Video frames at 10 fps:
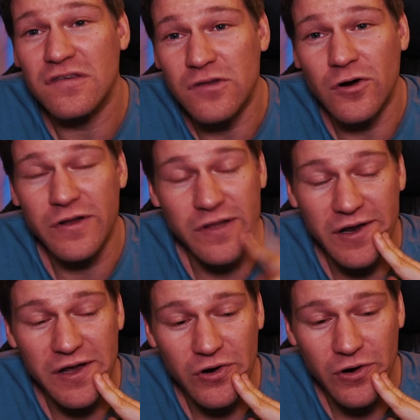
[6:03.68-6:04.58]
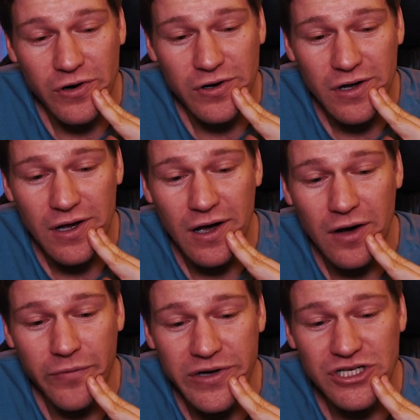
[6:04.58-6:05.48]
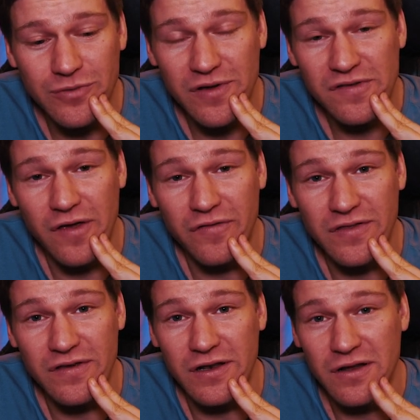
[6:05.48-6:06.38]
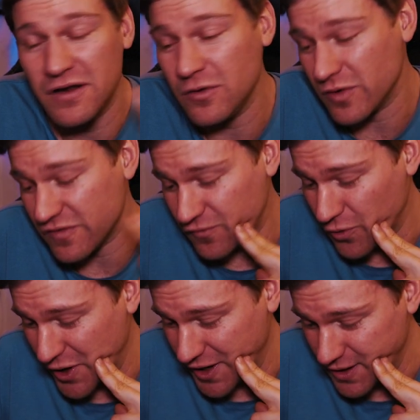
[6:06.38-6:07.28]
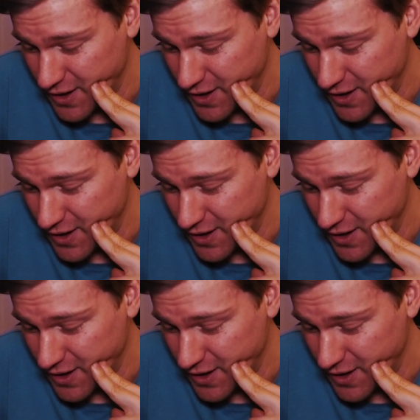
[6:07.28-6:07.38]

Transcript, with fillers: he started dating her uh, when she was 17 and he was 40.